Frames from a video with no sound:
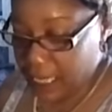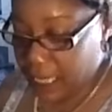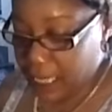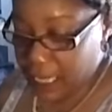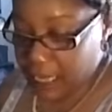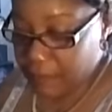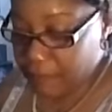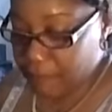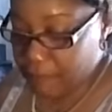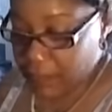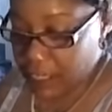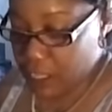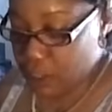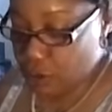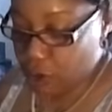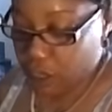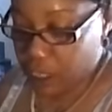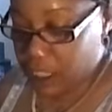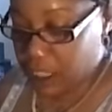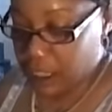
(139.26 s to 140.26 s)
envy
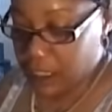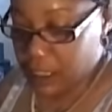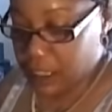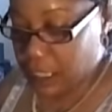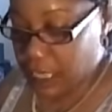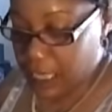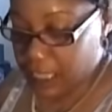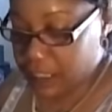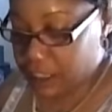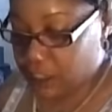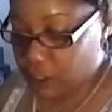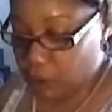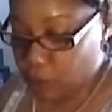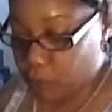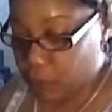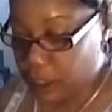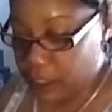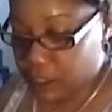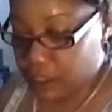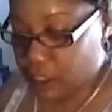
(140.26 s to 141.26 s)
your connection
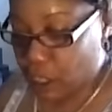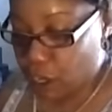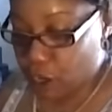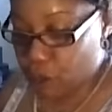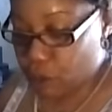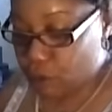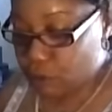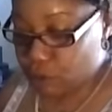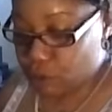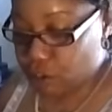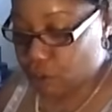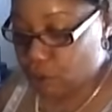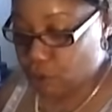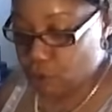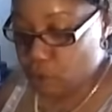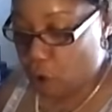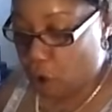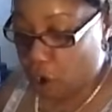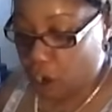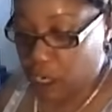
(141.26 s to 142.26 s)
with those
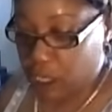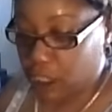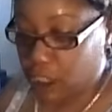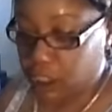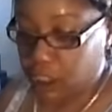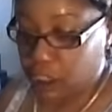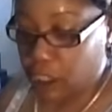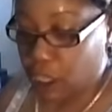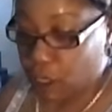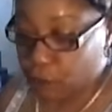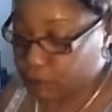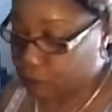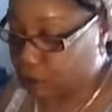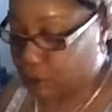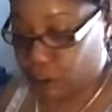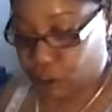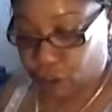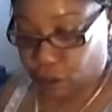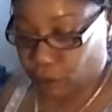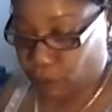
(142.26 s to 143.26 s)
you are close
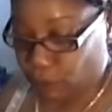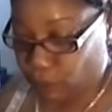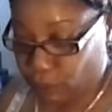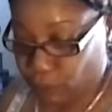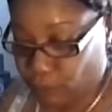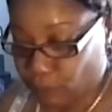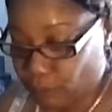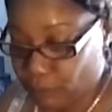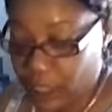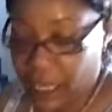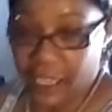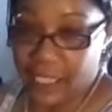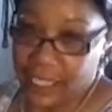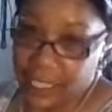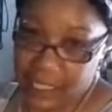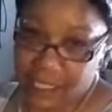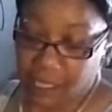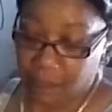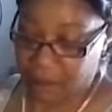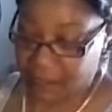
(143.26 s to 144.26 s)
to. And
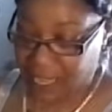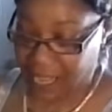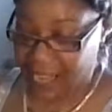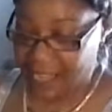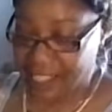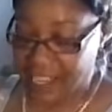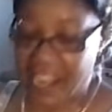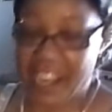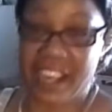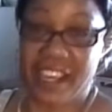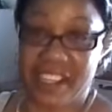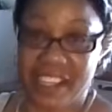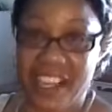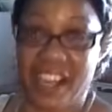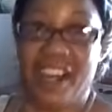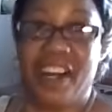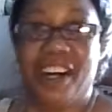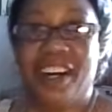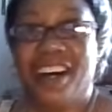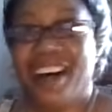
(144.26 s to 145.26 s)
it's upside down,
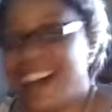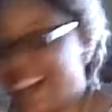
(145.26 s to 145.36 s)
y'all.